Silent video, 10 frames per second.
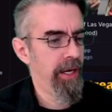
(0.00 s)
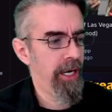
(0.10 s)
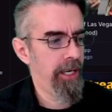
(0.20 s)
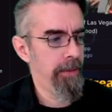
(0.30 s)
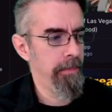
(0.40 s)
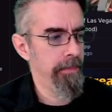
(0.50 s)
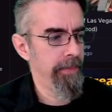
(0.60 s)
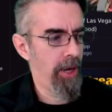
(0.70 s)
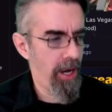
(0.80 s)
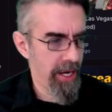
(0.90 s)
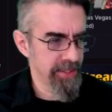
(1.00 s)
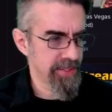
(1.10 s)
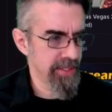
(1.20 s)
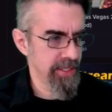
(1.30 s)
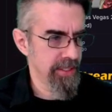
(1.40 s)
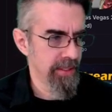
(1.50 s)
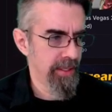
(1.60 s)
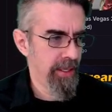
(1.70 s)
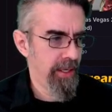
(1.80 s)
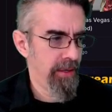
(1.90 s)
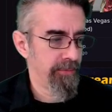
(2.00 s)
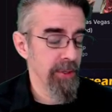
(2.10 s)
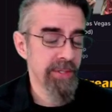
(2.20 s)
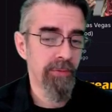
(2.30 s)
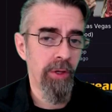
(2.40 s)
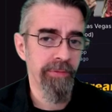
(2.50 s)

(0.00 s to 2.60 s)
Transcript: Odysee, first of all,